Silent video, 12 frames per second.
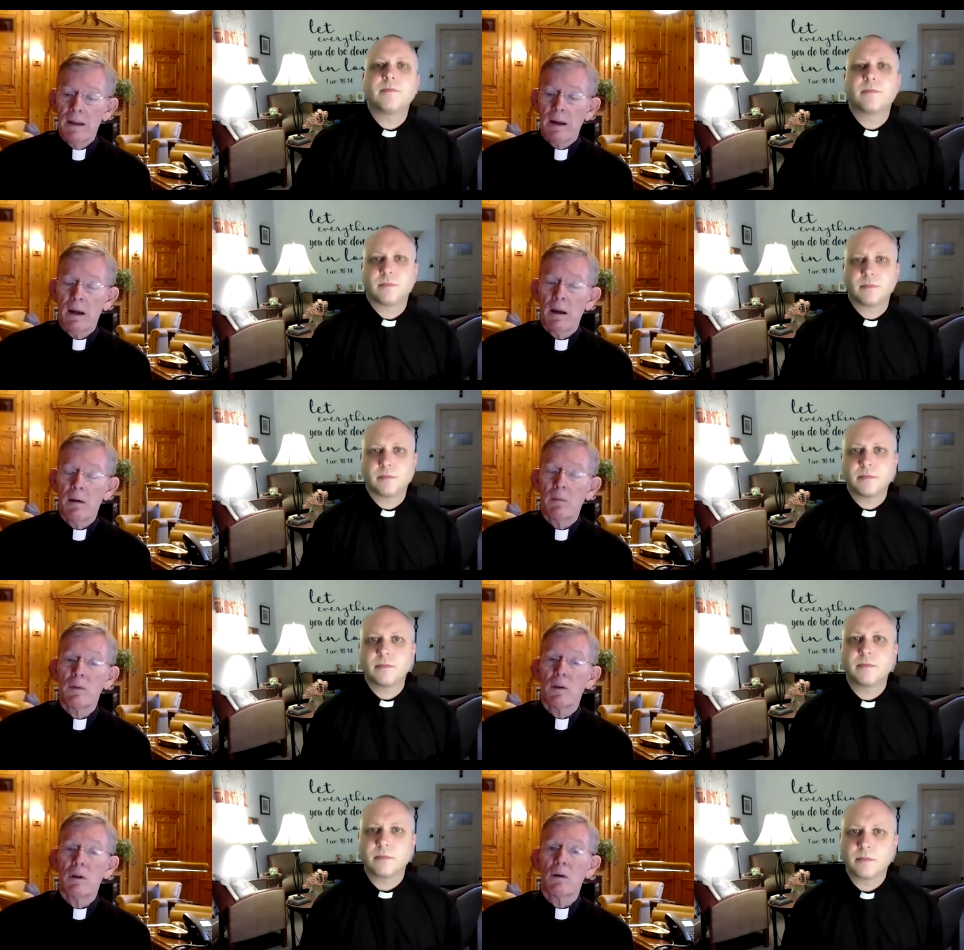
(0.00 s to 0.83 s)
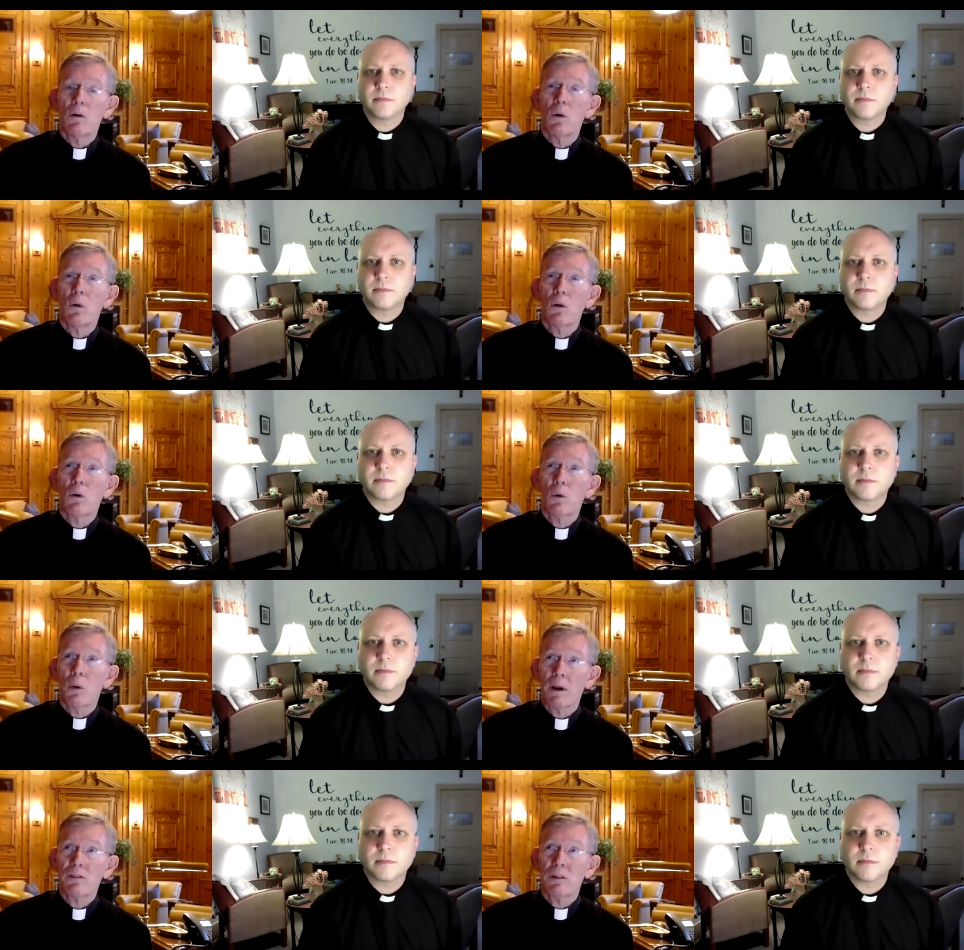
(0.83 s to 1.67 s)
Speaker 1: Um, the whole
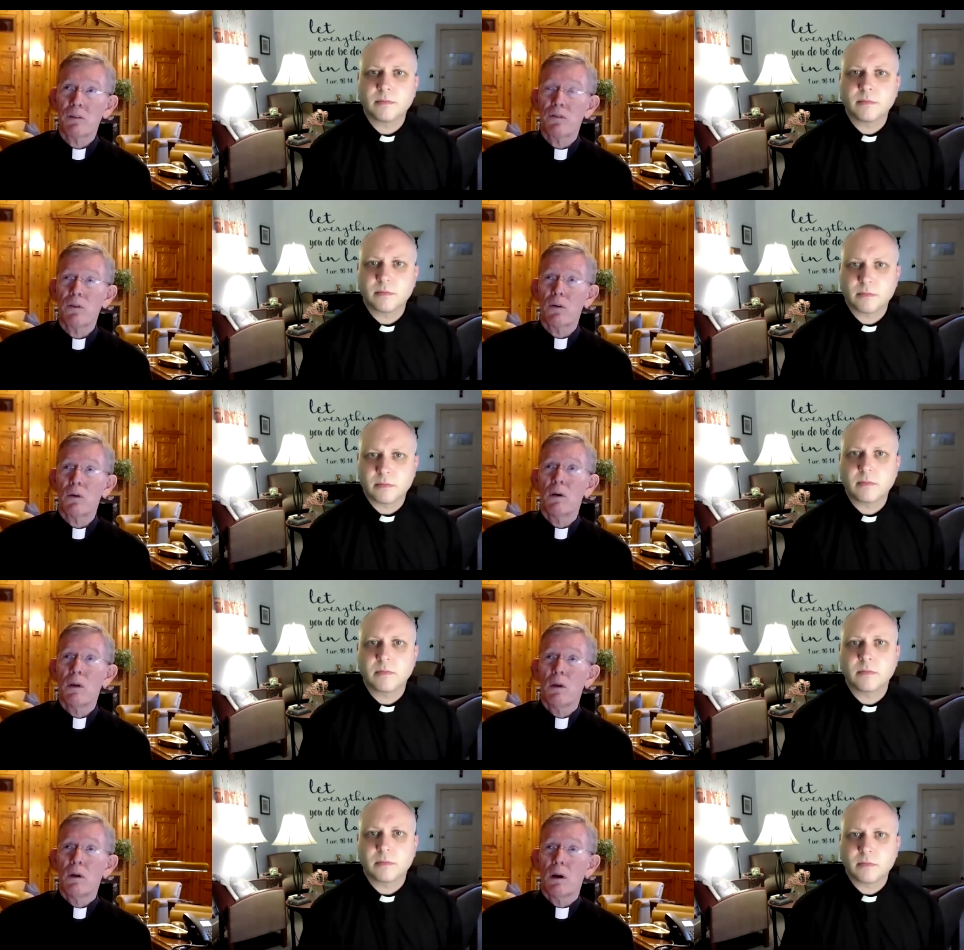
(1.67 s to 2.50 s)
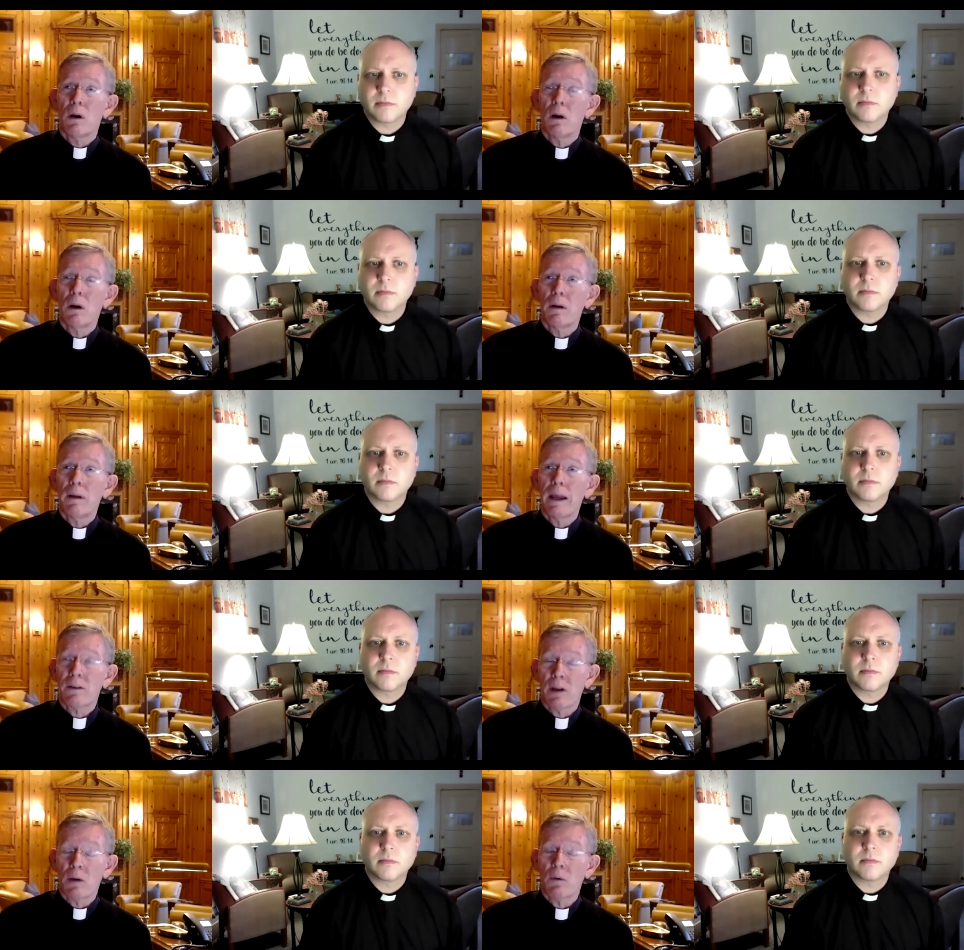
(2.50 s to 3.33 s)
question for uh,
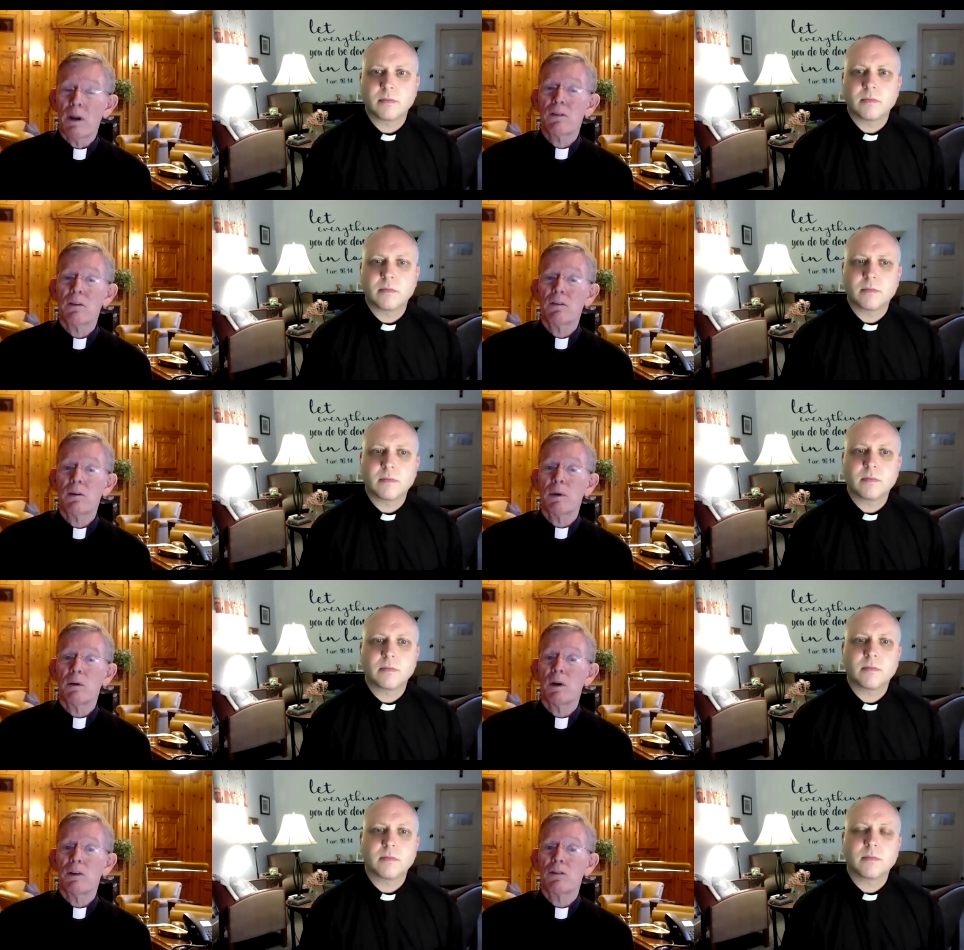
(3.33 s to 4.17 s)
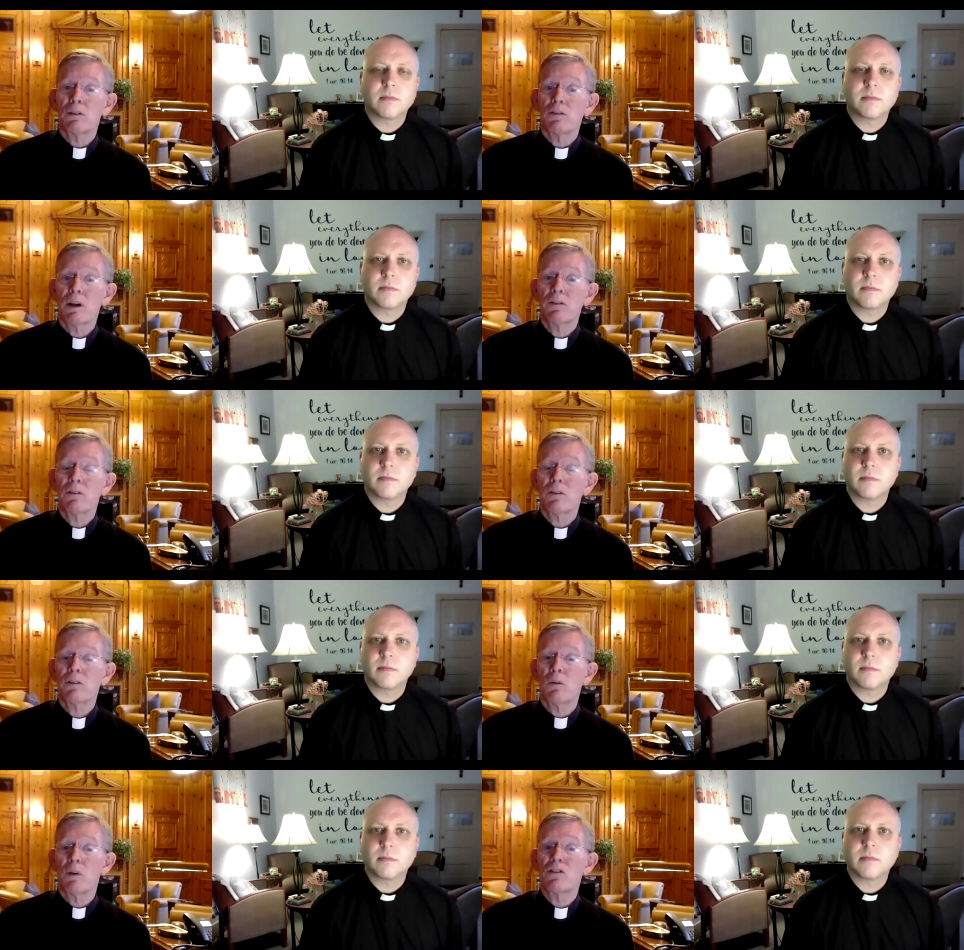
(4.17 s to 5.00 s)
anti-racism and racial justice
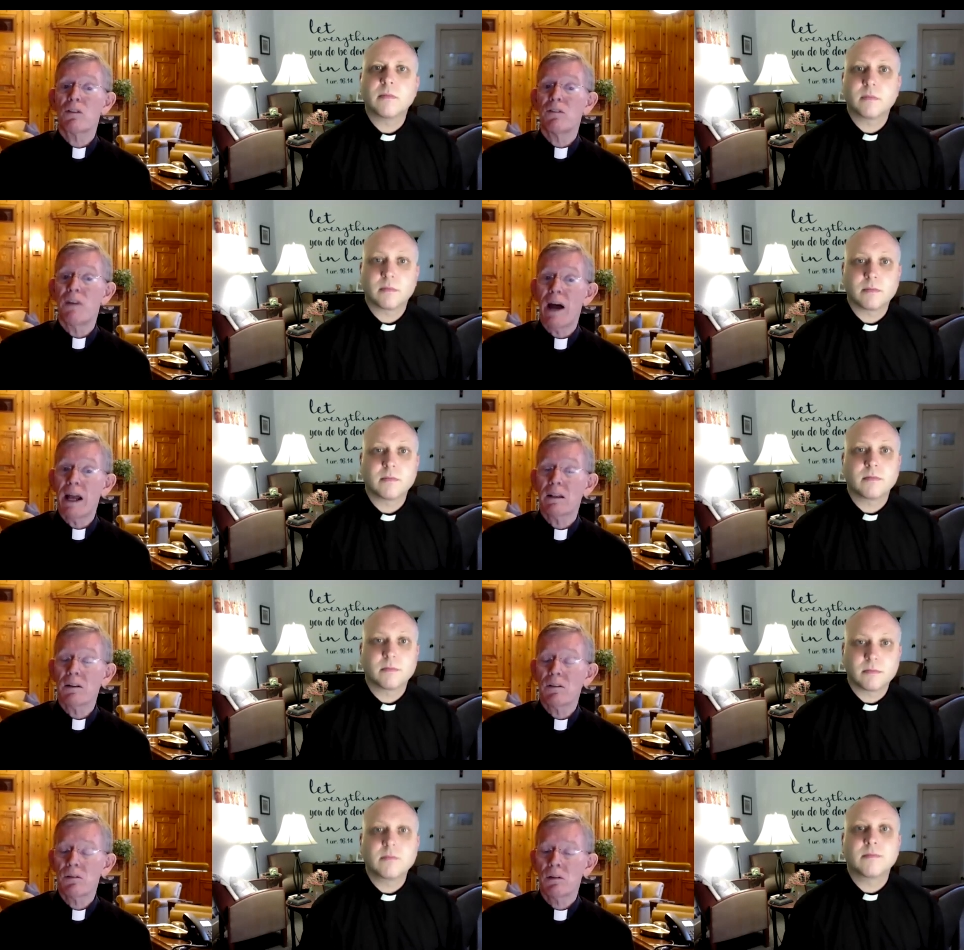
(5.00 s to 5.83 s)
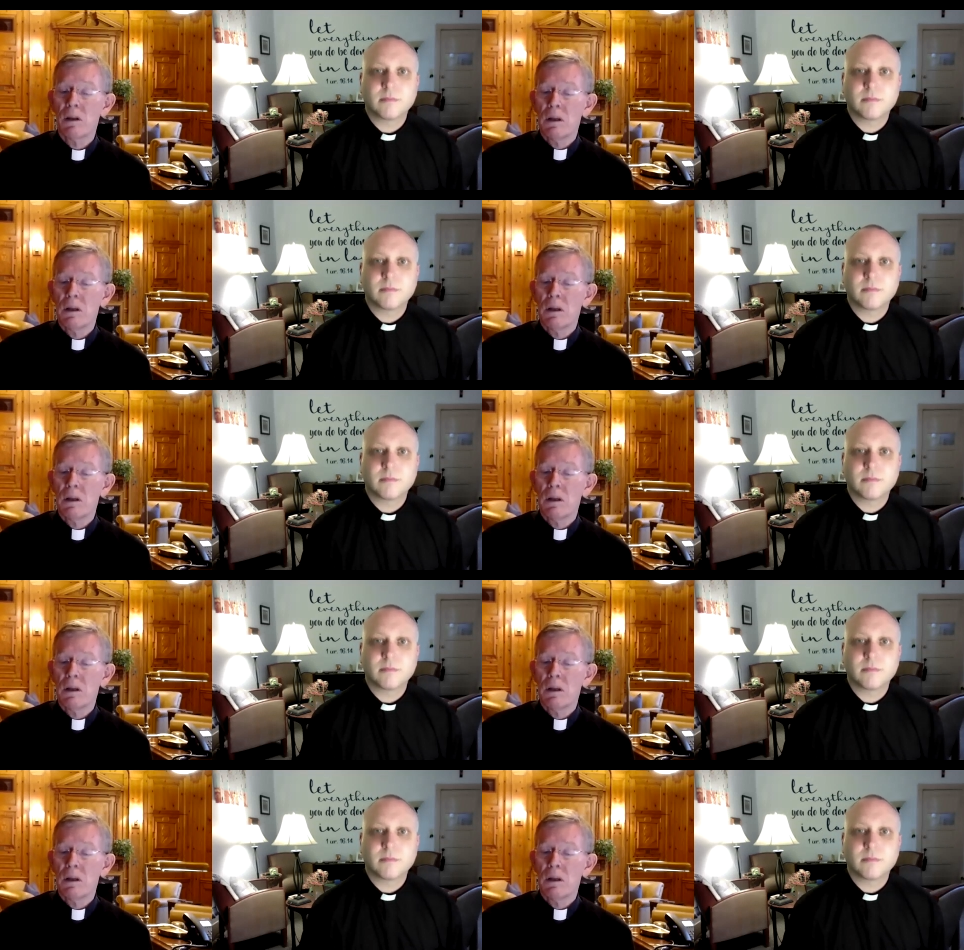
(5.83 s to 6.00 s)
and racial violence,